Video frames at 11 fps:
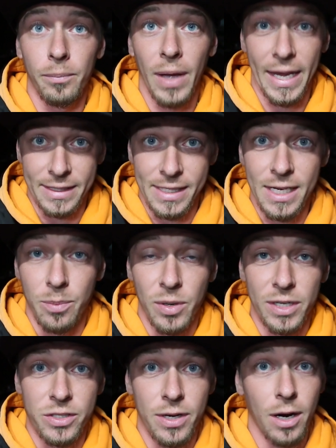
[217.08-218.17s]
AC
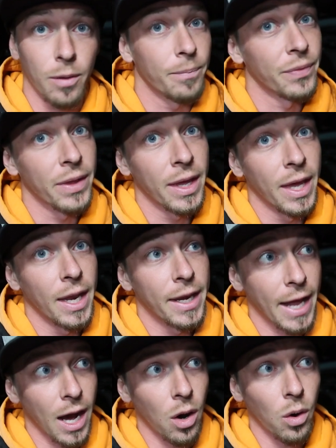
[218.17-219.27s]
compressor out.
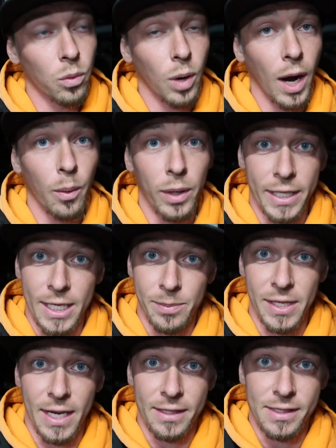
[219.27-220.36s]
Now, I want to keep
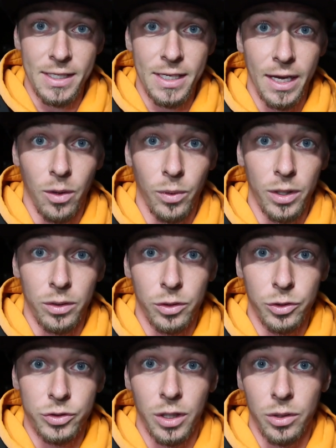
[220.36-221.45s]
the AC. I don't want to
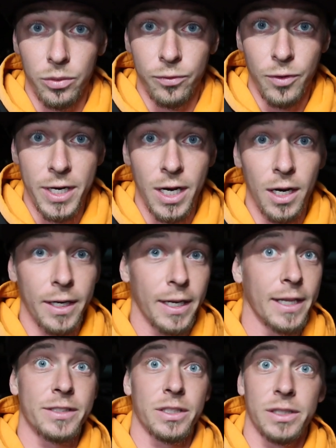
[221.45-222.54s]
lose all the Freon,
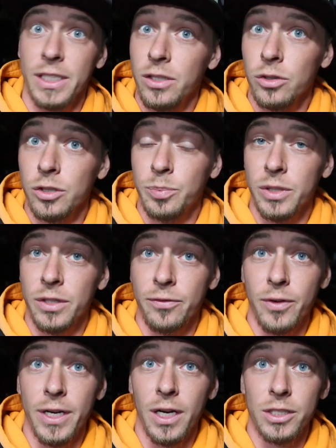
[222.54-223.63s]
and it's illegal to put the
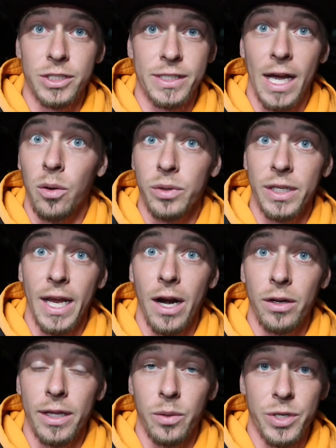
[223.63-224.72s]
Freon just out in the
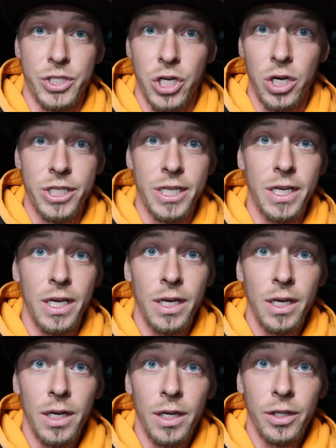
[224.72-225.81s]
air and then recharge it
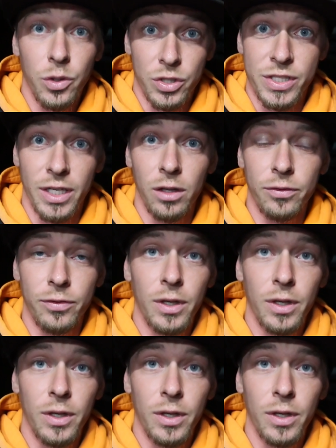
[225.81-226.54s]
yourself.